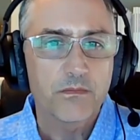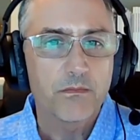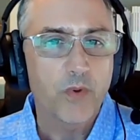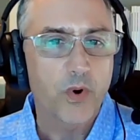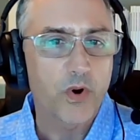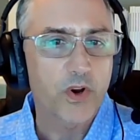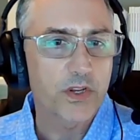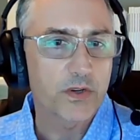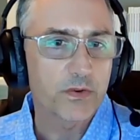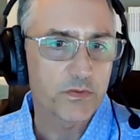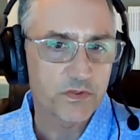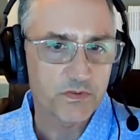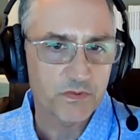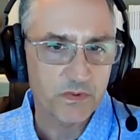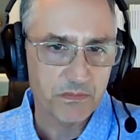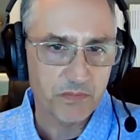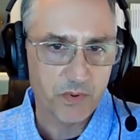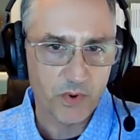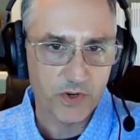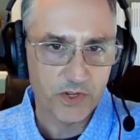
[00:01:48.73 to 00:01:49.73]
Morgan was
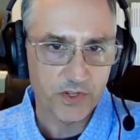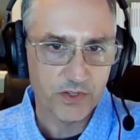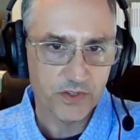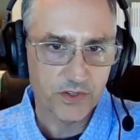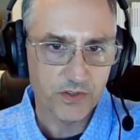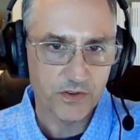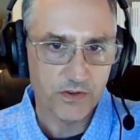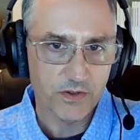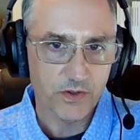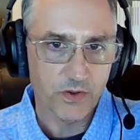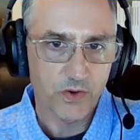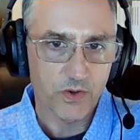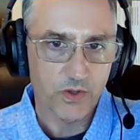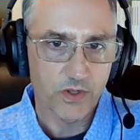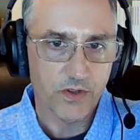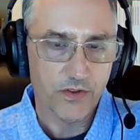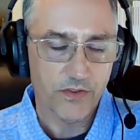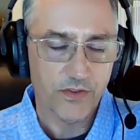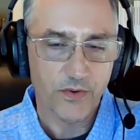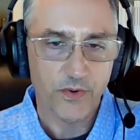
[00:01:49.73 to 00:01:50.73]
reported to the local
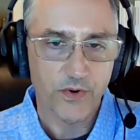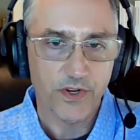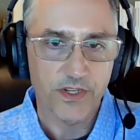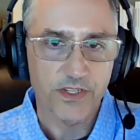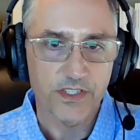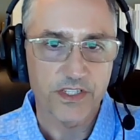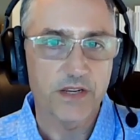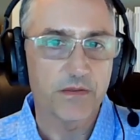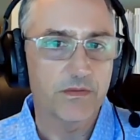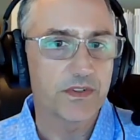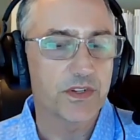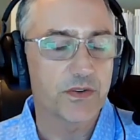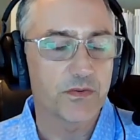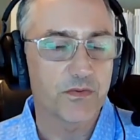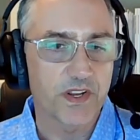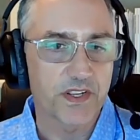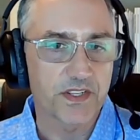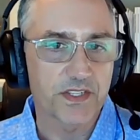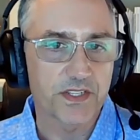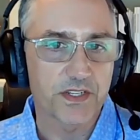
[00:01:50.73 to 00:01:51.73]
authorities. He was
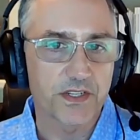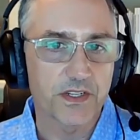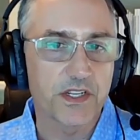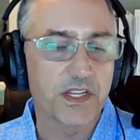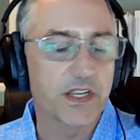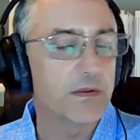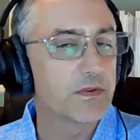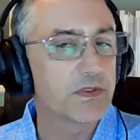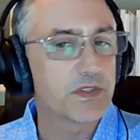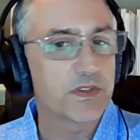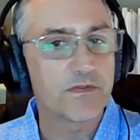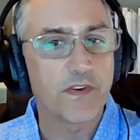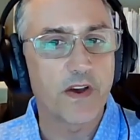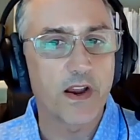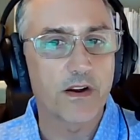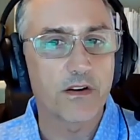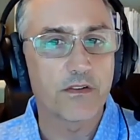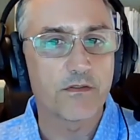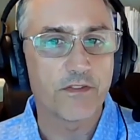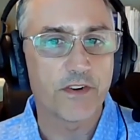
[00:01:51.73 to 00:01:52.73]
arrested. He was
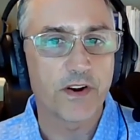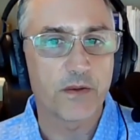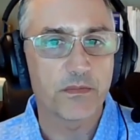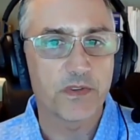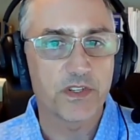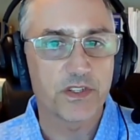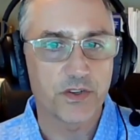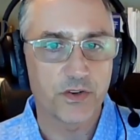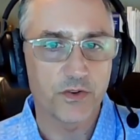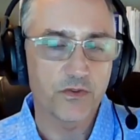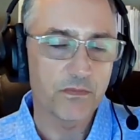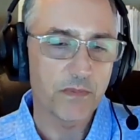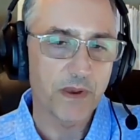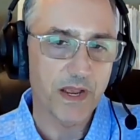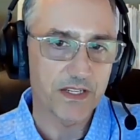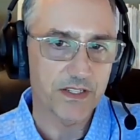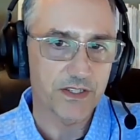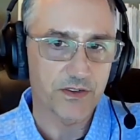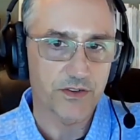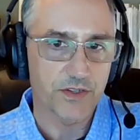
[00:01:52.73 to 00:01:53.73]
fired from his youth
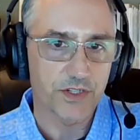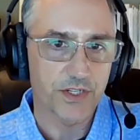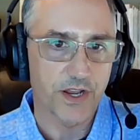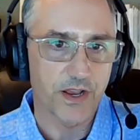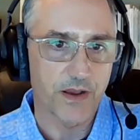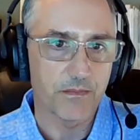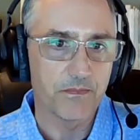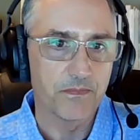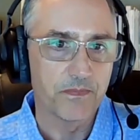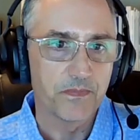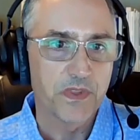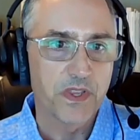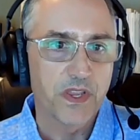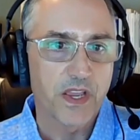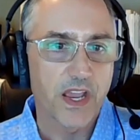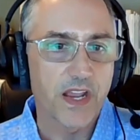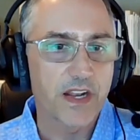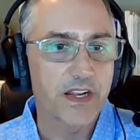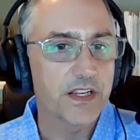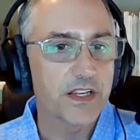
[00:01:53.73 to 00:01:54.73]
pastor job,
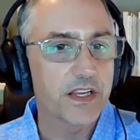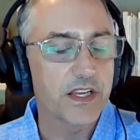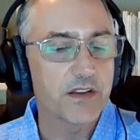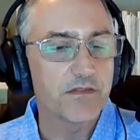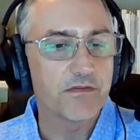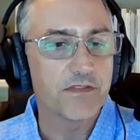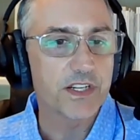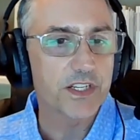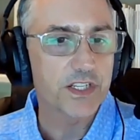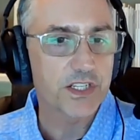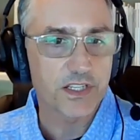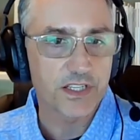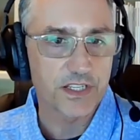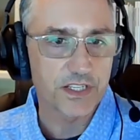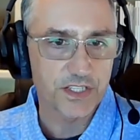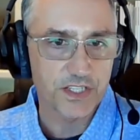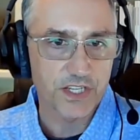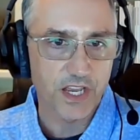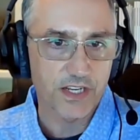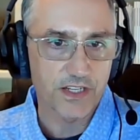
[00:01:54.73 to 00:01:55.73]
and he eventually
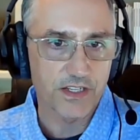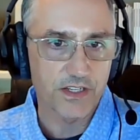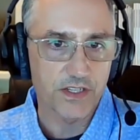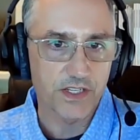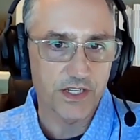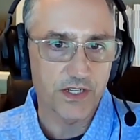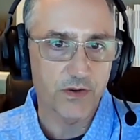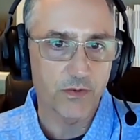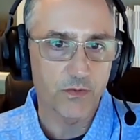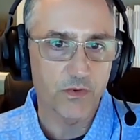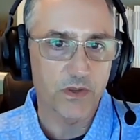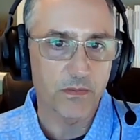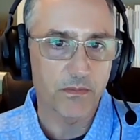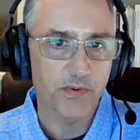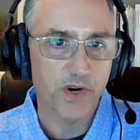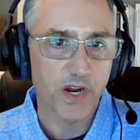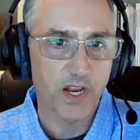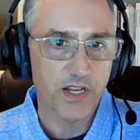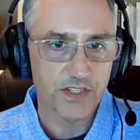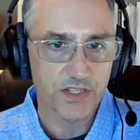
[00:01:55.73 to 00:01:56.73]
signed a deal with the
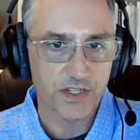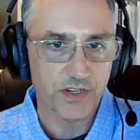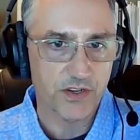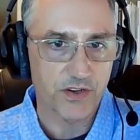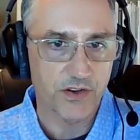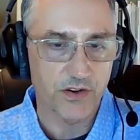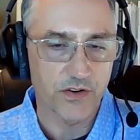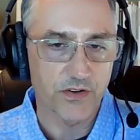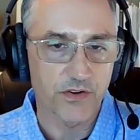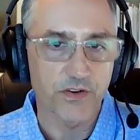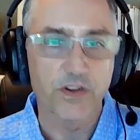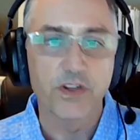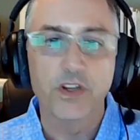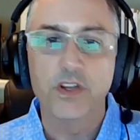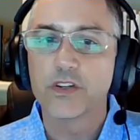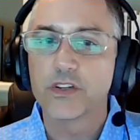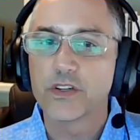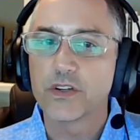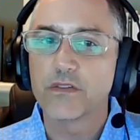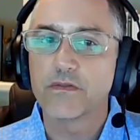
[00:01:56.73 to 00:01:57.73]
prosecutor
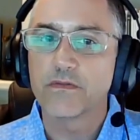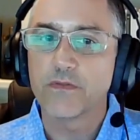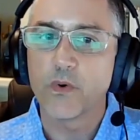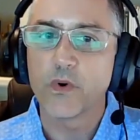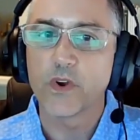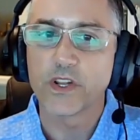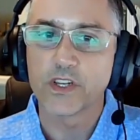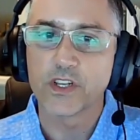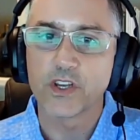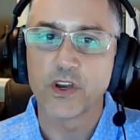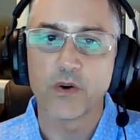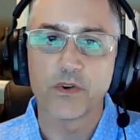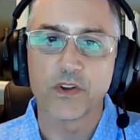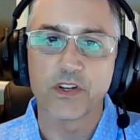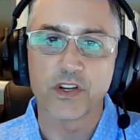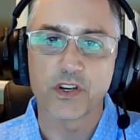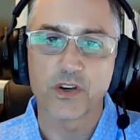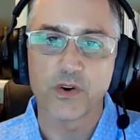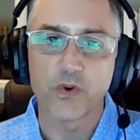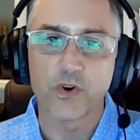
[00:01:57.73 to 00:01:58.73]
to avoid going
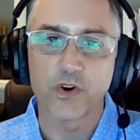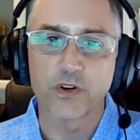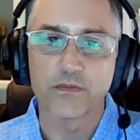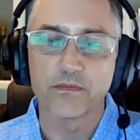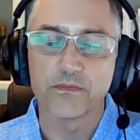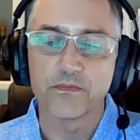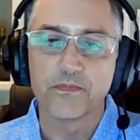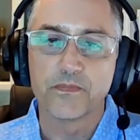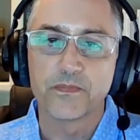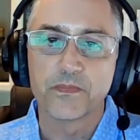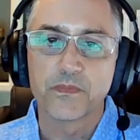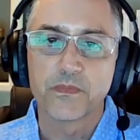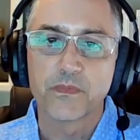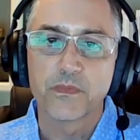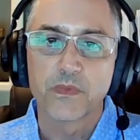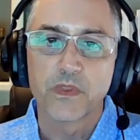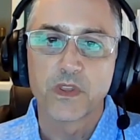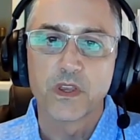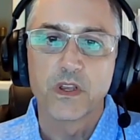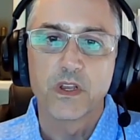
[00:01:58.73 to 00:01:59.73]
to court.
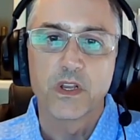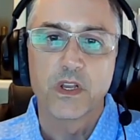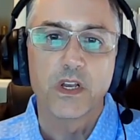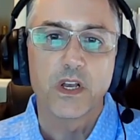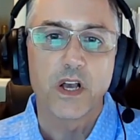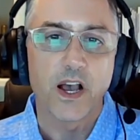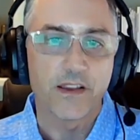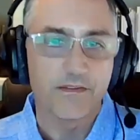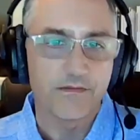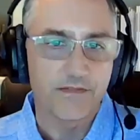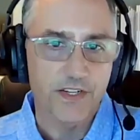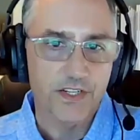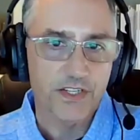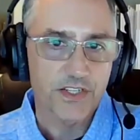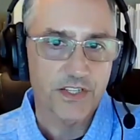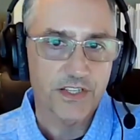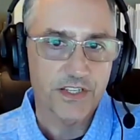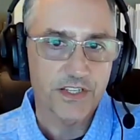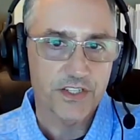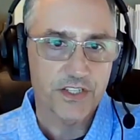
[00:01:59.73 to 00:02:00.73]
I
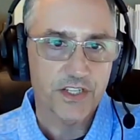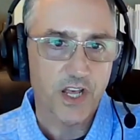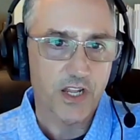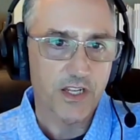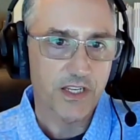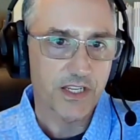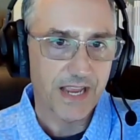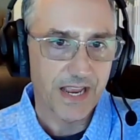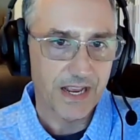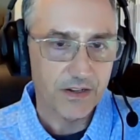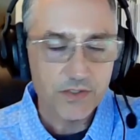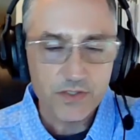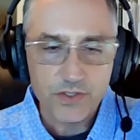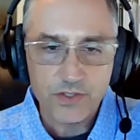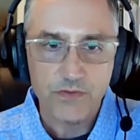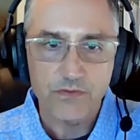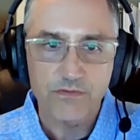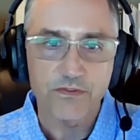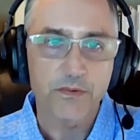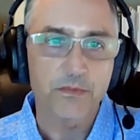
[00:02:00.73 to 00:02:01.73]
eventually sought
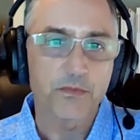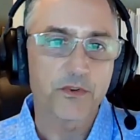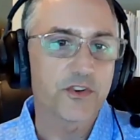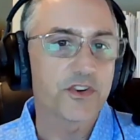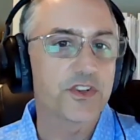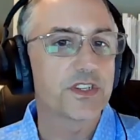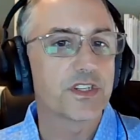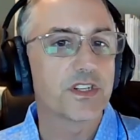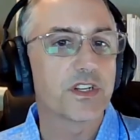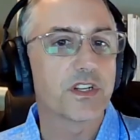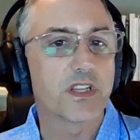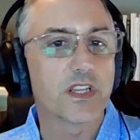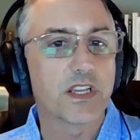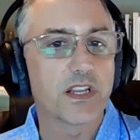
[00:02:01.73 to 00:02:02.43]
counsel from Christian